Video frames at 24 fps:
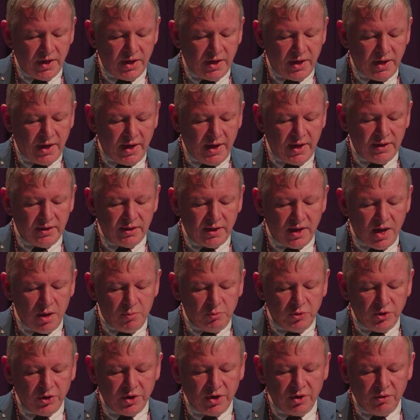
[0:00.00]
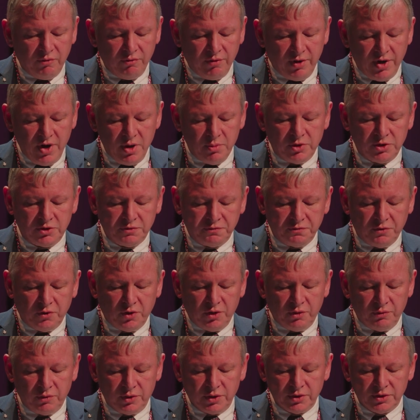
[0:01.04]
And I'm looking very much
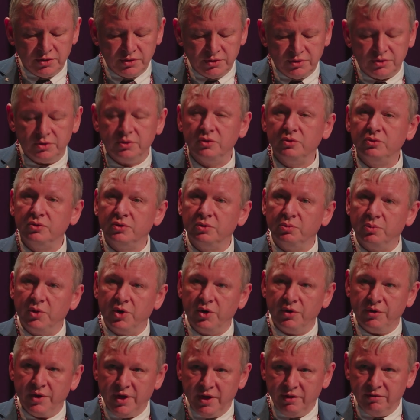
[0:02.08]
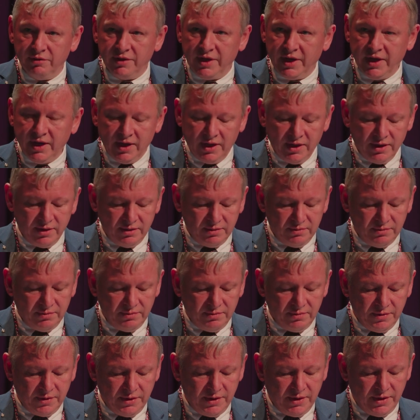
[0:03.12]
forward to tomorrow evening,
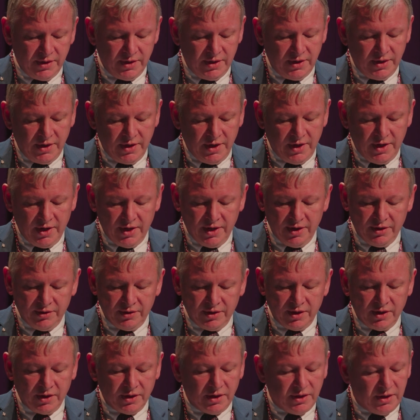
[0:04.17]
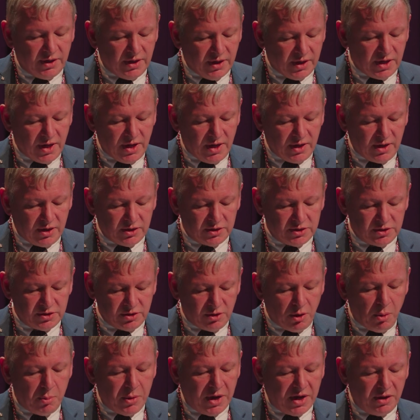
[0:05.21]
the
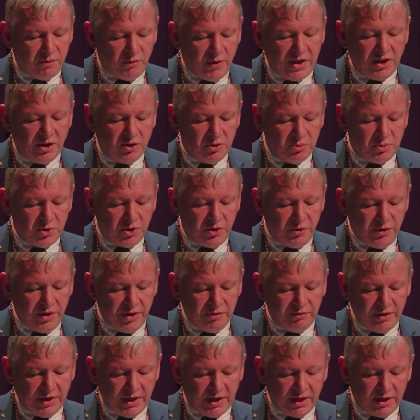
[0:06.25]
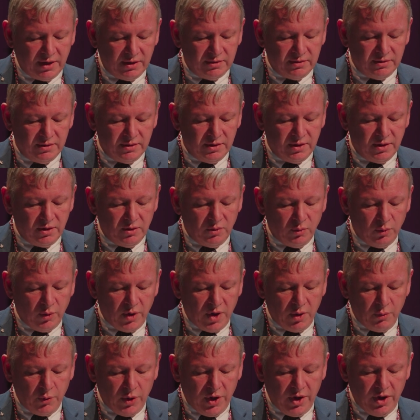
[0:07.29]
gastronomic event tomorrow evening,
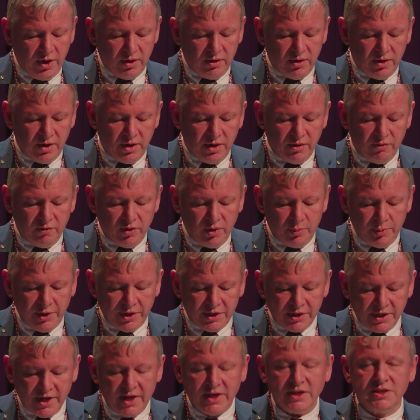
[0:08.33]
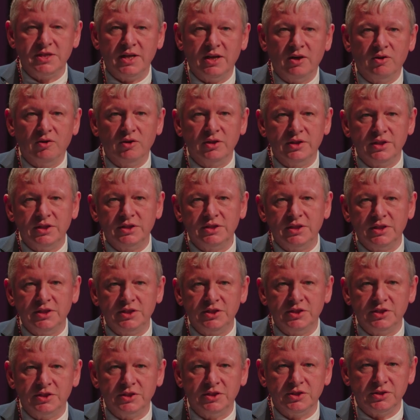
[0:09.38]
where we will be tasting all these
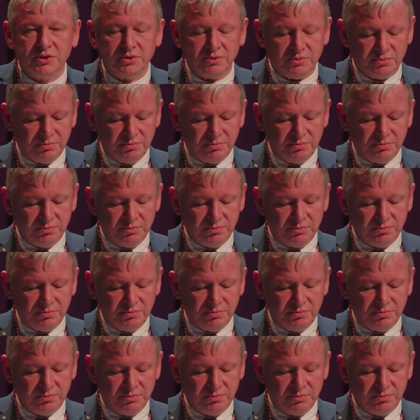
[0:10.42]
dishes.